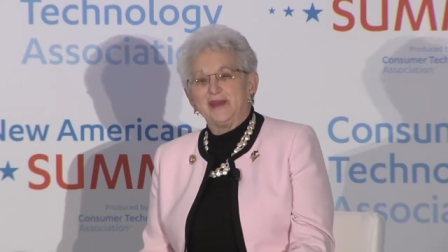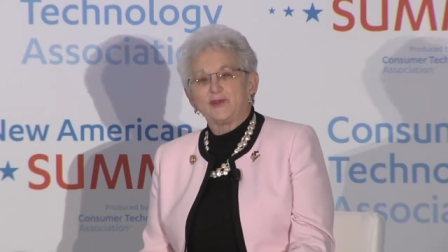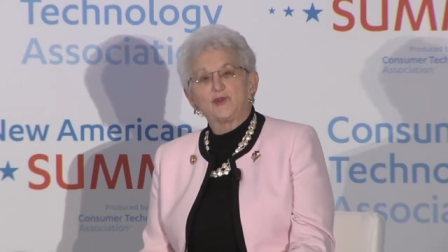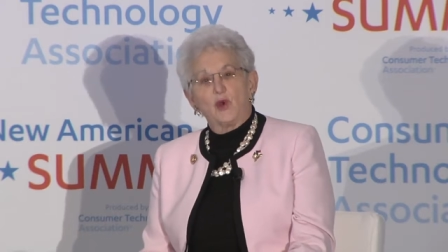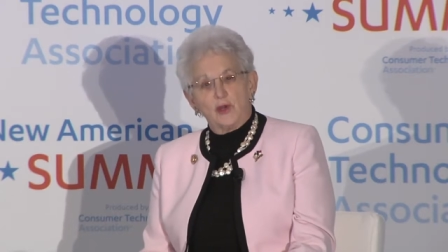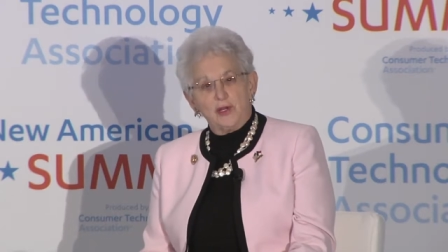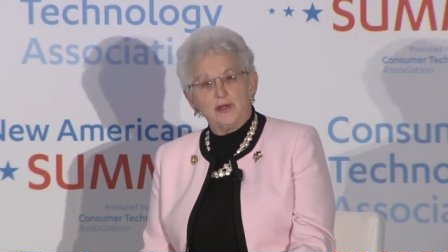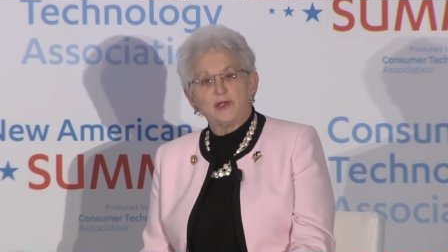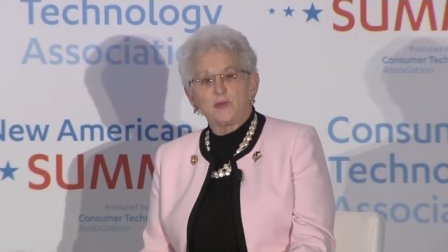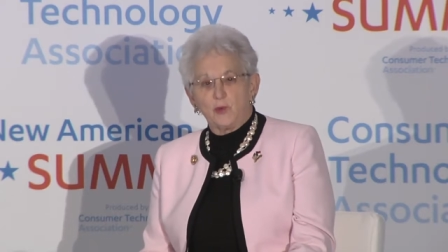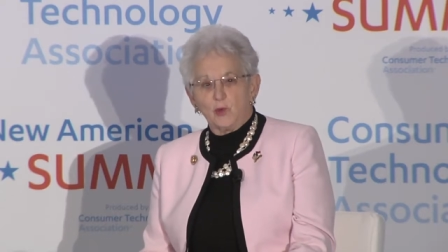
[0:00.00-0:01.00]
uh, started
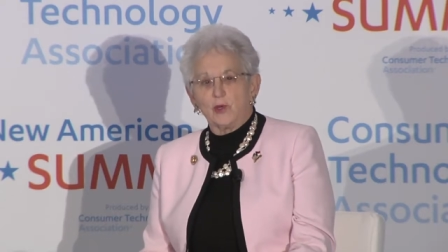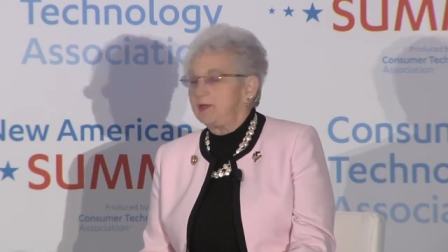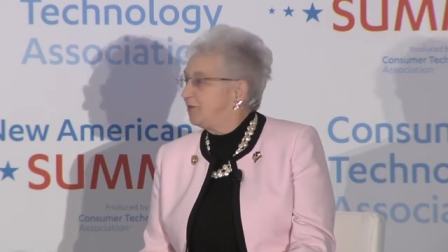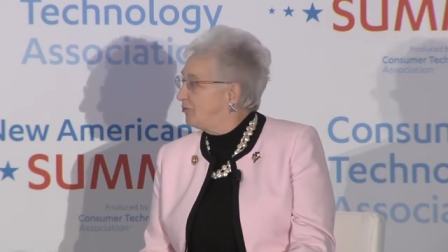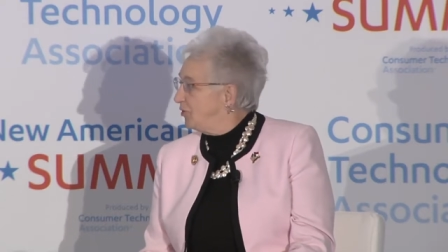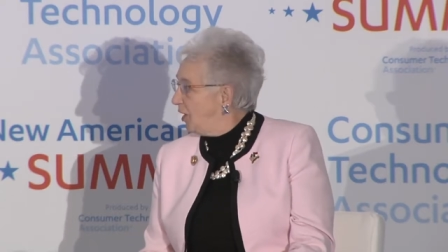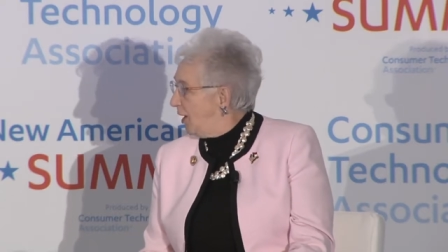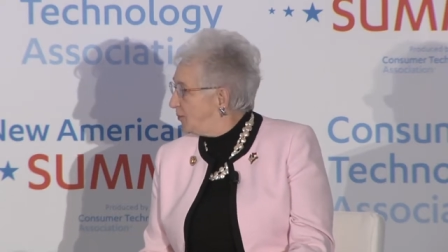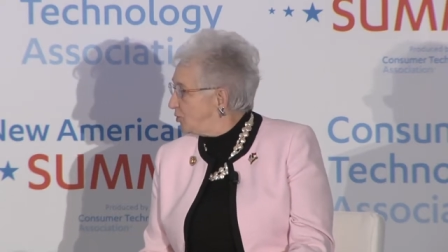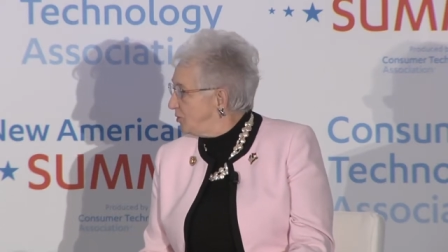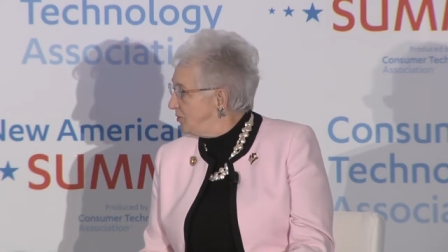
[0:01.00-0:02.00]
exploring different
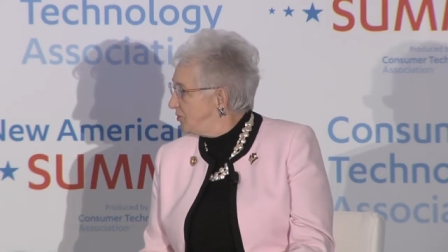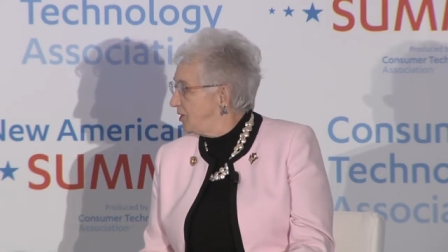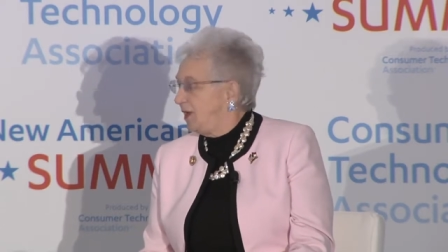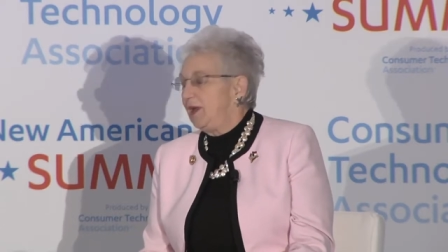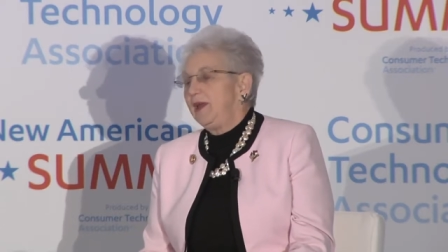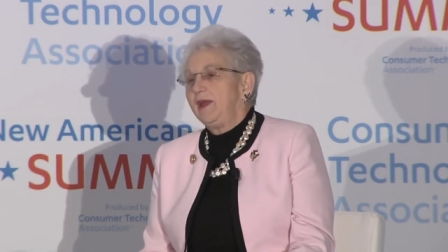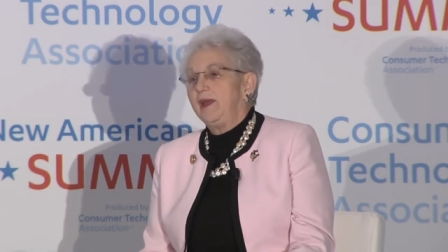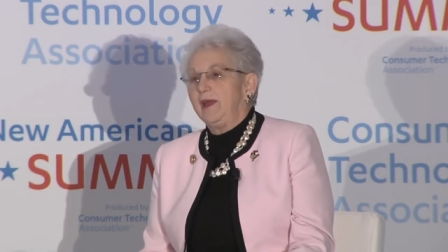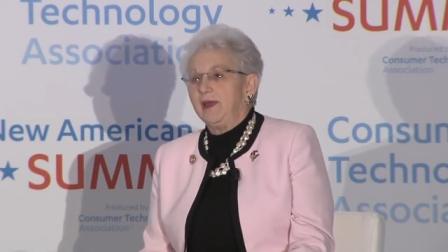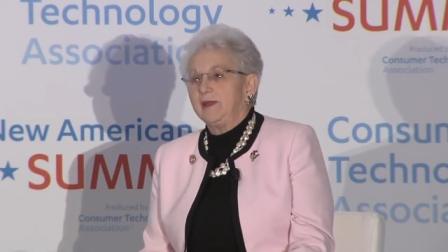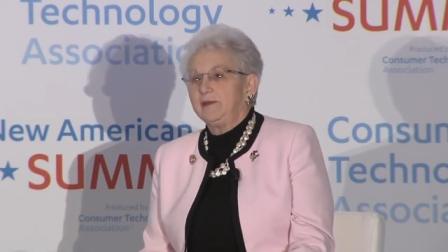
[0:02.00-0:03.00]
options.
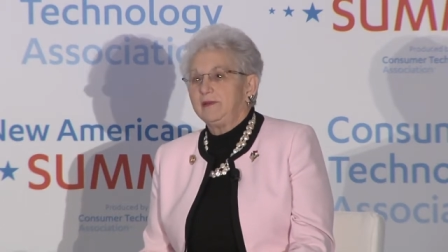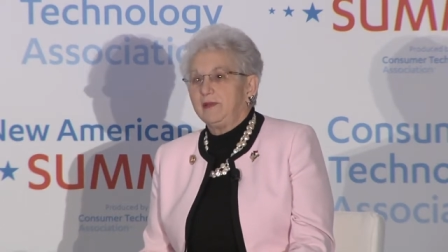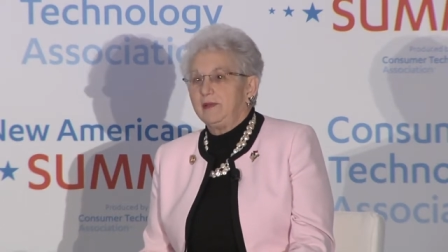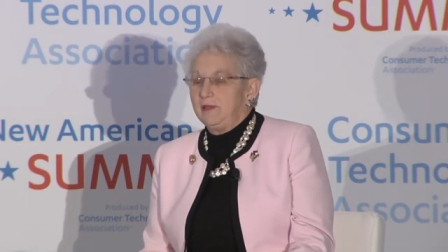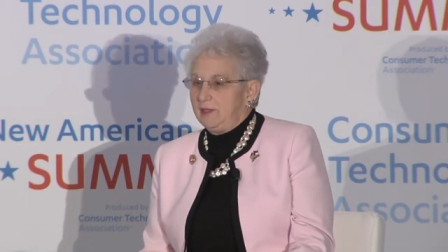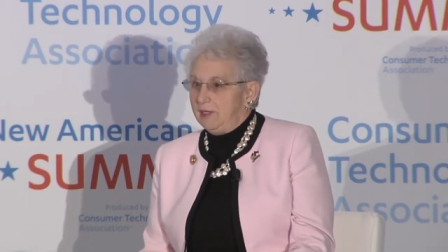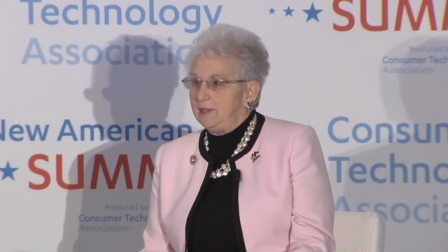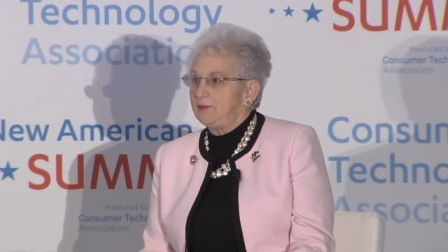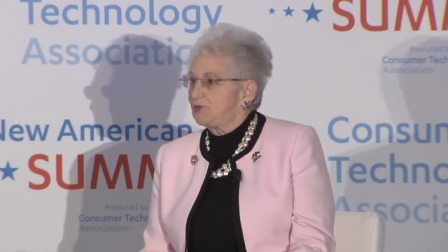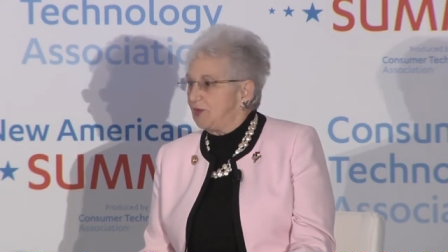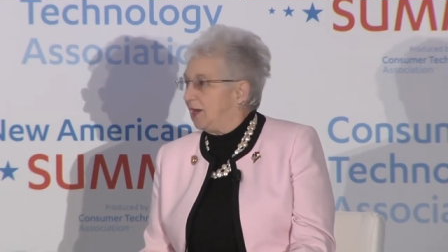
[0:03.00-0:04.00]
And he
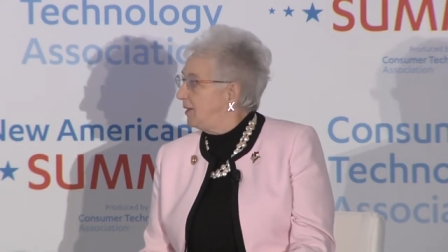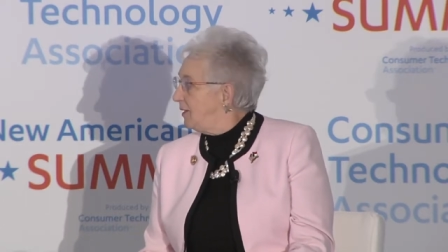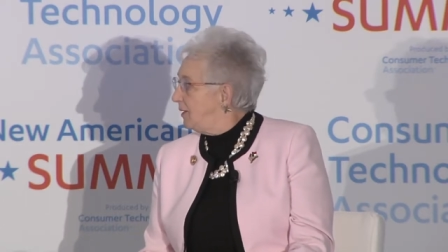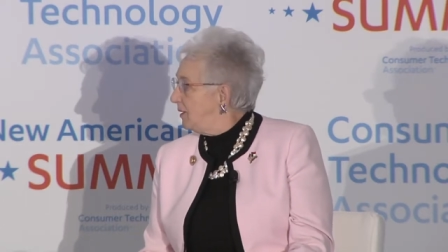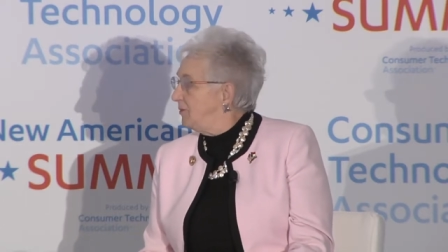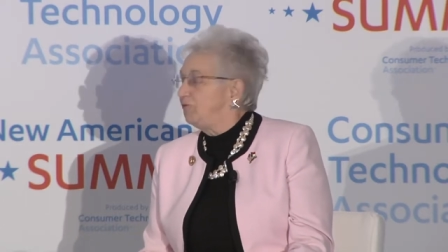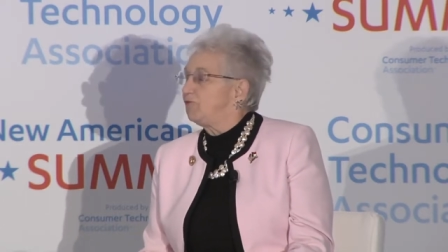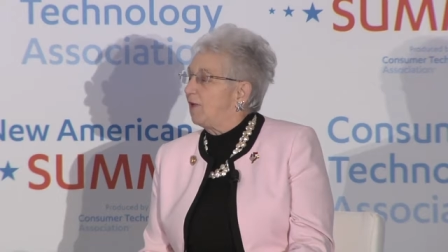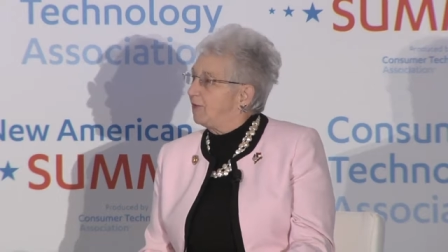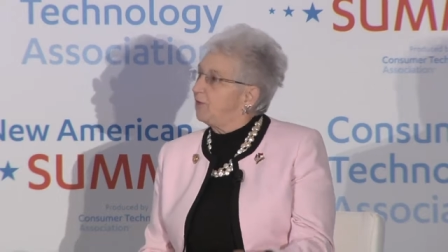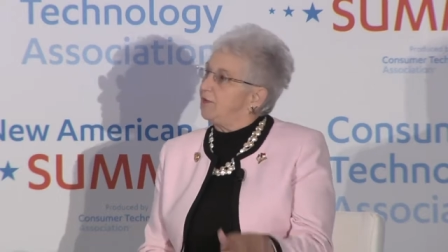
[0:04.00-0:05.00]
decided, in,
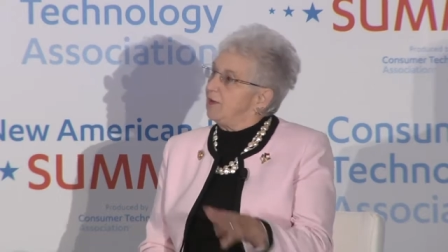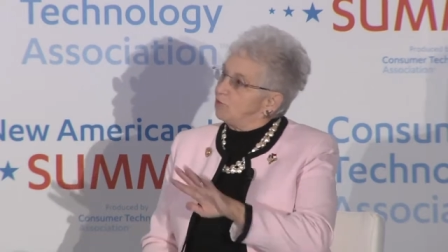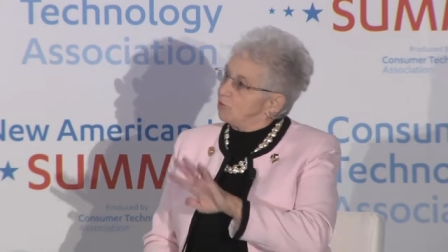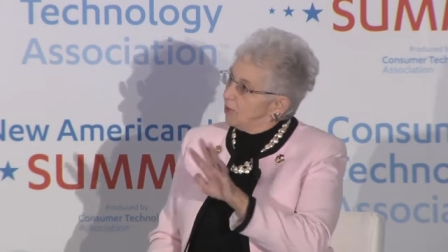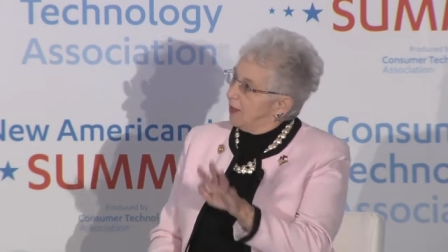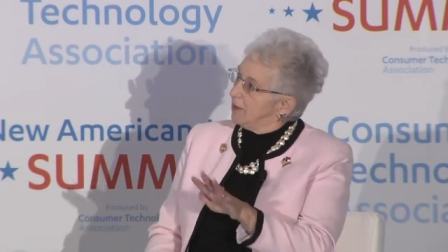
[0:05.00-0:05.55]
rather than